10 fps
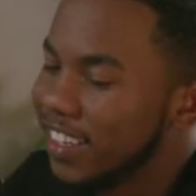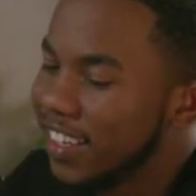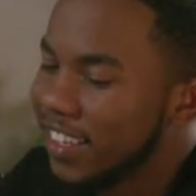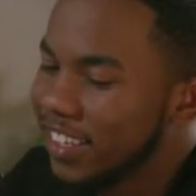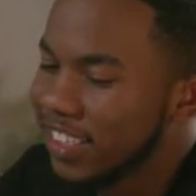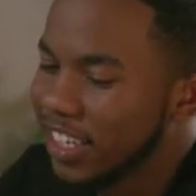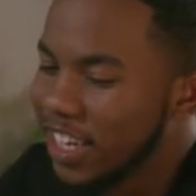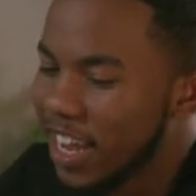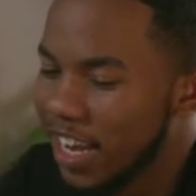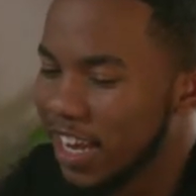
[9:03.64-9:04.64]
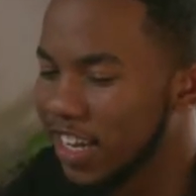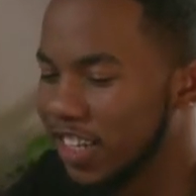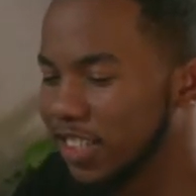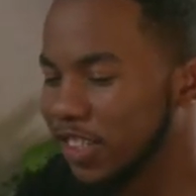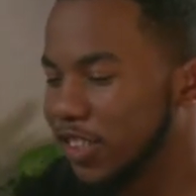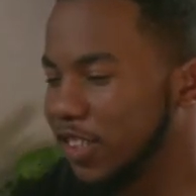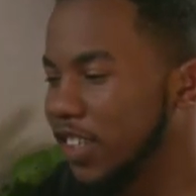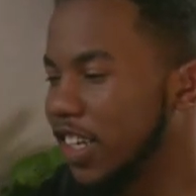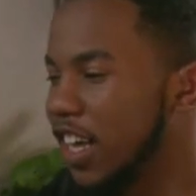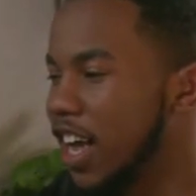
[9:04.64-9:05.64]
Yeah. So then that led on to,
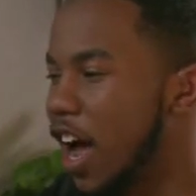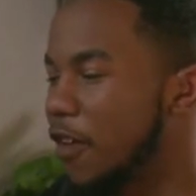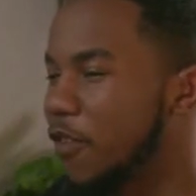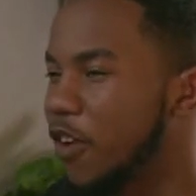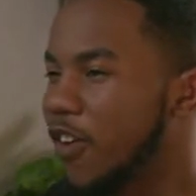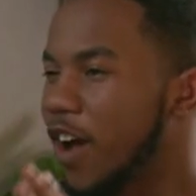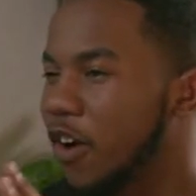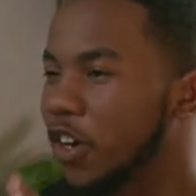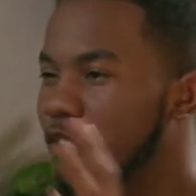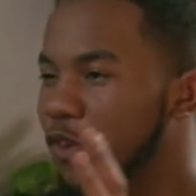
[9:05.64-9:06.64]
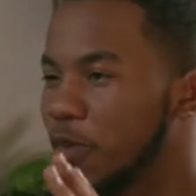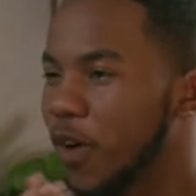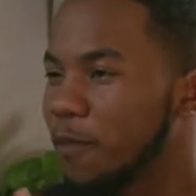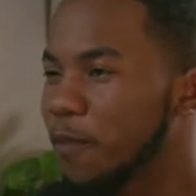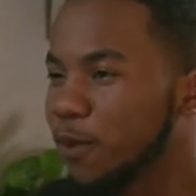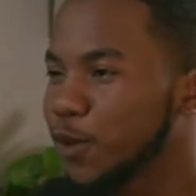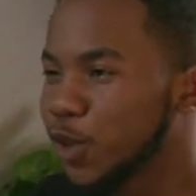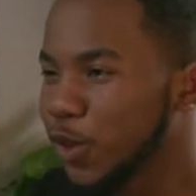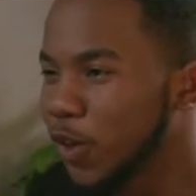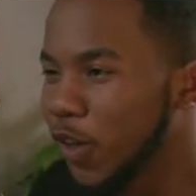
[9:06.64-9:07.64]
I thought, all right, I'm going to do one more
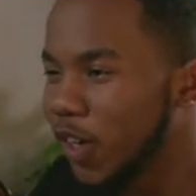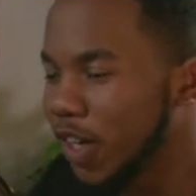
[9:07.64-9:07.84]
short.